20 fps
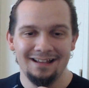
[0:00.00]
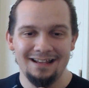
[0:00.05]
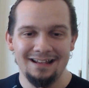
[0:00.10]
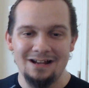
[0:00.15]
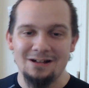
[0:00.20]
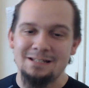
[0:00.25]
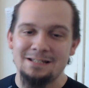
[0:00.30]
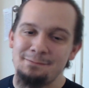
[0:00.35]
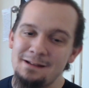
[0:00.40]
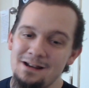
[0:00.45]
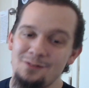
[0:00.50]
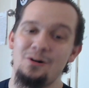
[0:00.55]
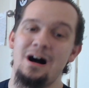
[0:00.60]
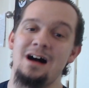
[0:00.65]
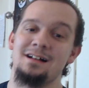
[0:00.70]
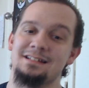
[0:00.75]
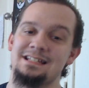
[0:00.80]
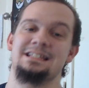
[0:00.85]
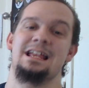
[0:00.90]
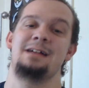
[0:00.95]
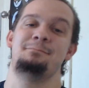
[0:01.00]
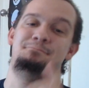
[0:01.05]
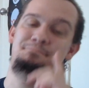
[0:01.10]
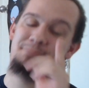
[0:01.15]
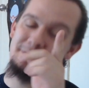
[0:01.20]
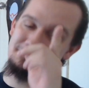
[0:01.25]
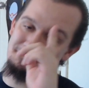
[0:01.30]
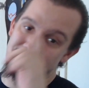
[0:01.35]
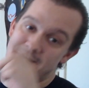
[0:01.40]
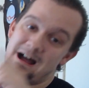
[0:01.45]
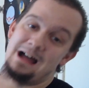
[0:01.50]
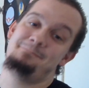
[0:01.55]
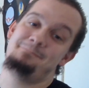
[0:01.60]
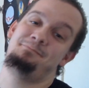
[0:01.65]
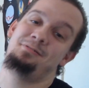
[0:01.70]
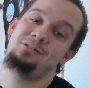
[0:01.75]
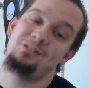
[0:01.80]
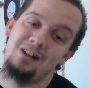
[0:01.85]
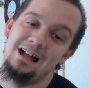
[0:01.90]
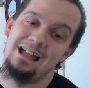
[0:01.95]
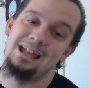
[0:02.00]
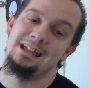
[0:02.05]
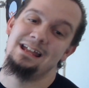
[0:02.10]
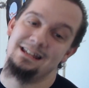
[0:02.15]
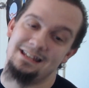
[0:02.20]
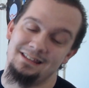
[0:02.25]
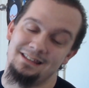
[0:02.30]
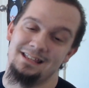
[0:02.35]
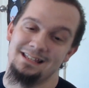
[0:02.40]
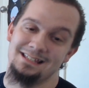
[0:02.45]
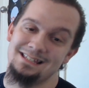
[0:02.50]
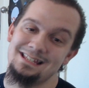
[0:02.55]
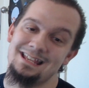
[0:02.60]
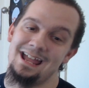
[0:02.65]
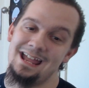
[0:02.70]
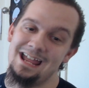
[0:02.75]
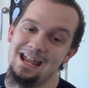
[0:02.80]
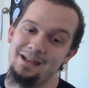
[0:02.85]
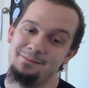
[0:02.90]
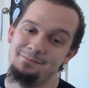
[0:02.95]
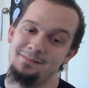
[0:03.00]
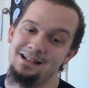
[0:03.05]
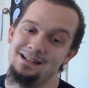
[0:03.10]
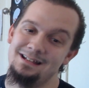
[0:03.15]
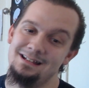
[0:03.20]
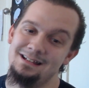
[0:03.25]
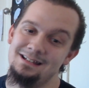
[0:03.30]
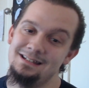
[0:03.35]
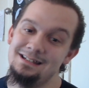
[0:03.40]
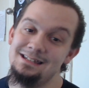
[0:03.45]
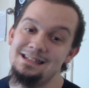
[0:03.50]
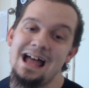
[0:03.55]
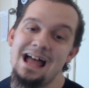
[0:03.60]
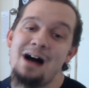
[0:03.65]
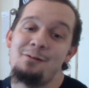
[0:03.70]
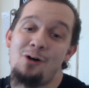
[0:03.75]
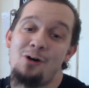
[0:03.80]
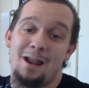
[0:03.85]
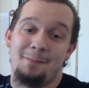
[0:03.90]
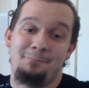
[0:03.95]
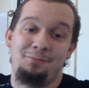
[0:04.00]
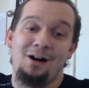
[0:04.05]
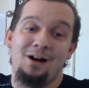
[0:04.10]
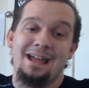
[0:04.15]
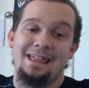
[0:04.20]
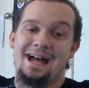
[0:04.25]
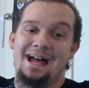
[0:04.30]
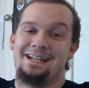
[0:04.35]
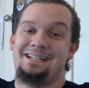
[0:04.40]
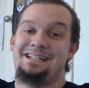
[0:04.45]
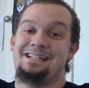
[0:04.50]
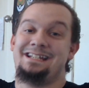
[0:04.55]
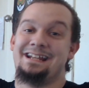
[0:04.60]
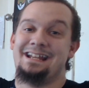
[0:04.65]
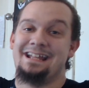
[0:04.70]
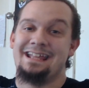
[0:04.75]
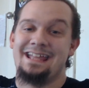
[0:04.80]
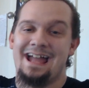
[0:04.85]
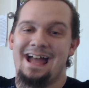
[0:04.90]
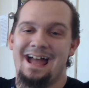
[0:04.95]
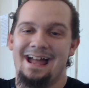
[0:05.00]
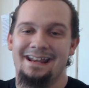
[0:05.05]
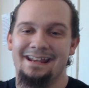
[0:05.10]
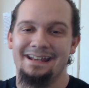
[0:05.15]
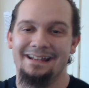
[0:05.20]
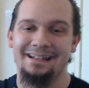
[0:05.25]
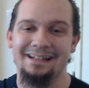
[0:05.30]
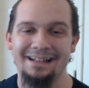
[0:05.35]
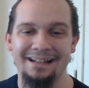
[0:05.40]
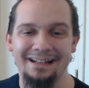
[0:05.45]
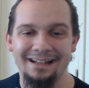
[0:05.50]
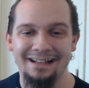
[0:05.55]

You know, it's been a while since I, I played this game. Now I want to play that shit again.